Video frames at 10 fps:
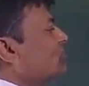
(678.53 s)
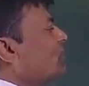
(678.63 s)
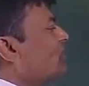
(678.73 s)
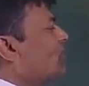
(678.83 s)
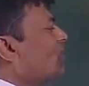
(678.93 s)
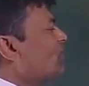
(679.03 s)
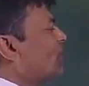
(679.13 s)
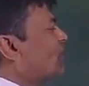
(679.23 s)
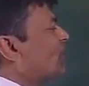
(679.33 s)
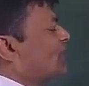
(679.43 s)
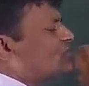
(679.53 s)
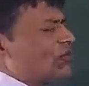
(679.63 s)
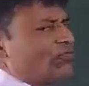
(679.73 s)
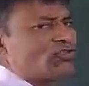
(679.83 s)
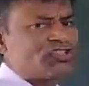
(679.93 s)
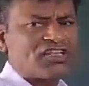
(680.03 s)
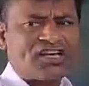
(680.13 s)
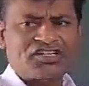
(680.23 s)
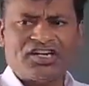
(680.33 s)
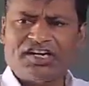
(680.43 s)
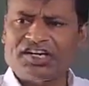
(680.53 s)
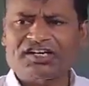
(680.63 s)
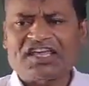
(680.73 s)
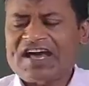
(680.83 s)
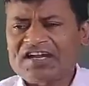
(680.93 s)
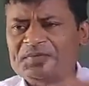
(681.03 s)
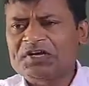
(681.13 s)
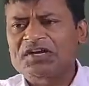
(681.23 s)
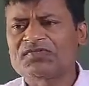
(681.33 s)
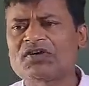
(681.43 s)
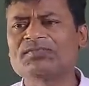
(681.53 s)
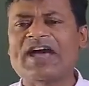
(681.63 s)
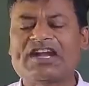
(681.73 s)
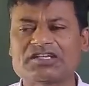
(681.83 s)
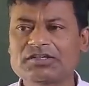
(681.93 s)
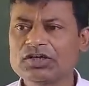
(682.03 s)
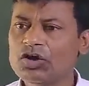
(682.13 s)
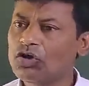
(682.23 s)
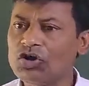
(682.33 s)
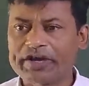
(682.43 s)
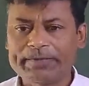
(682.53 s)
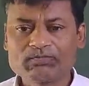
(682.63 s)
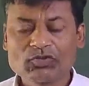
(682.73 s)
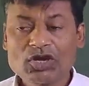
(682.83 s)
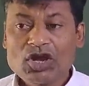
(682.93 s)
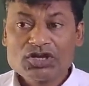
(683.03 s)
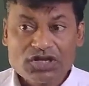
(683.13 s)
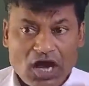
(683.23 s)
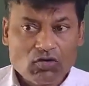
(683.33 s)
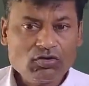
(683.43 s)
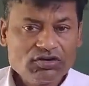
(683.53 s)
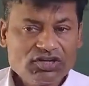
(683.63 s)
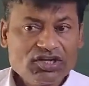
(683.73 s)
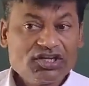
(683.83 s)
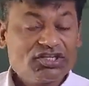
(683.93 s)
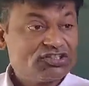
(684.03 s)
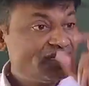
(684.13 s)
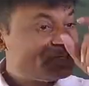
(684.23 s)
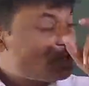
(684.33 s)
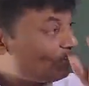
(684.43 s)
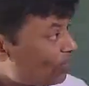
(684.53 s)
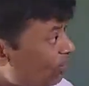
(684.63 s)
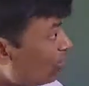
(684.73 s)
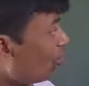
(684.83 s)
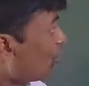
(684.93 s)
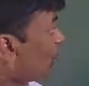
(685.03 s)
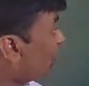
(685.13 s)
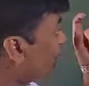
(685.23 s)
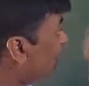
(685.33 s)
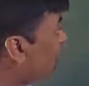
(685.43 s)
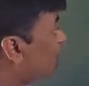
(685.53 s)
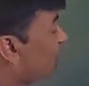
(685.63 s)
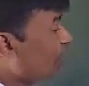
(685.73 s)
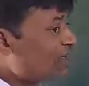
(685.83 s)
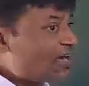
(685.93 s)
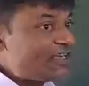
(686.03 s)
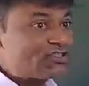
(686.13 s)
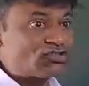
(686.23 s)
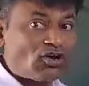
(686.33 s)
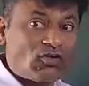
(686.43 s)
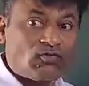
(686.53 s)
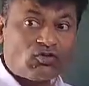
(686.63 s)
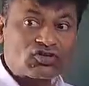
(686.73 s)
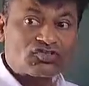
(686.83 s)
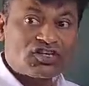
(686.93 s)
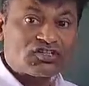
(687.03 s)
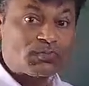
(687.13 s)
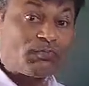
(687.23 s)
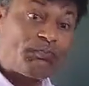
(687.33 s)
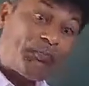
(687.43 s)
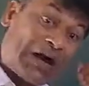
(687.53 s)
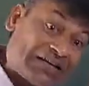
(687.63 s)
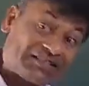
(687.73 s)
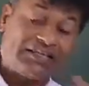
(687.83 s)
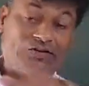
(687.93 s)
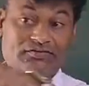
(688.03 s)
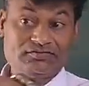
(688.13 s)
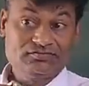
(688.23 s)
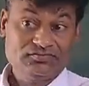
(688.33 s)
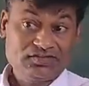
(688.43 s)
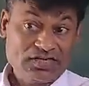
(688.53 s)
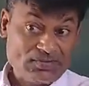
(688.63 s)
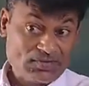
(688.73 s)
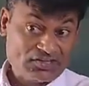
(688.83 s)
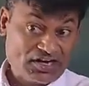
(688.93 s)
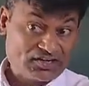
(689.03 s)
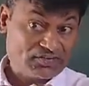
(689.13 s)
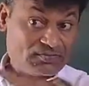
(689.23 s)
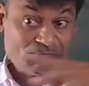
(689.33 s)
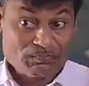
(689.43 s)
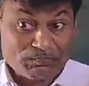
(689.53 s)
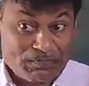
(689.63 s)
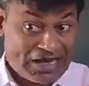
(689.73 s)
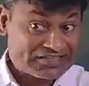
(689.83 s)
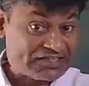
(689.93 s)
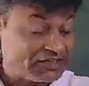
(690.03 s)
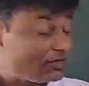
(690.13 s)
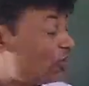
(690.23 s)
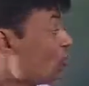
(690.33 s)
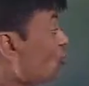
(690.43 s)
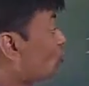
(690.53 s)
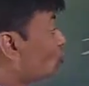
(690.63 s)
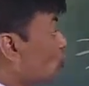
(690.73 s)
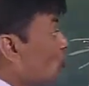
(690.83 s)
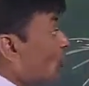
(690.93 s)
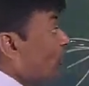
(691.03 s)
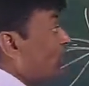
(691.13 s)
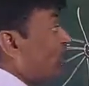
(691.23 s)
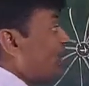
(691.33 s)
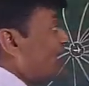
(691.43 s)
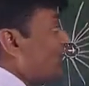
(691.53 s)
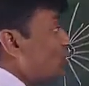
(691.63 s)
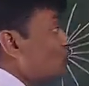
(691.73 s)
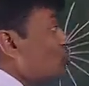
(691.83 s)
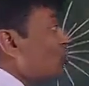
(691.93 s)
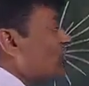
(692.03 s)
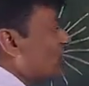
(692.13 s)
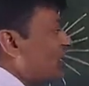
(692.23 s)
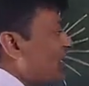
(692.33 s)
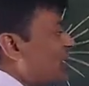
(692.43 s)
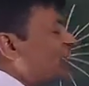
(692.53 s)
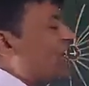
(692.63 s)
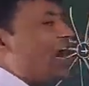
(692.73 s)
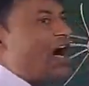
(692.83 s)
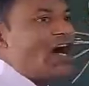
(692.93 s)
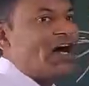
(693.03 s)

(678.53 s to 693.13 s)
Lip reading: Number of electric lines of forces are generated, they are emitted from that. Okay. Now, the number of electric lines of forces passing, remember that, passing through any unit area,